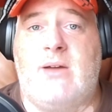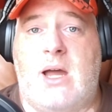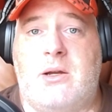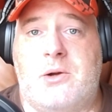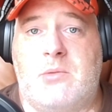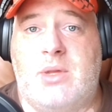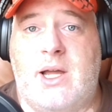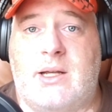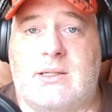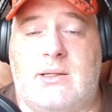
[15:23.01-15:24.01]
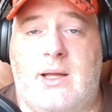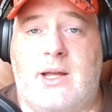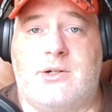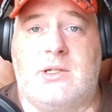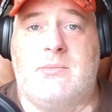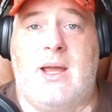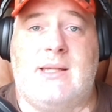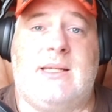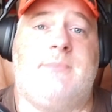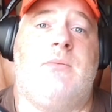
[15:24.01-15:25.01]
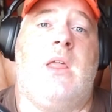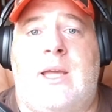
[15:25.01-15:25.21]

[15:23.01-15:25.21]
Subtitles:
got no complaints. Landry's amazing.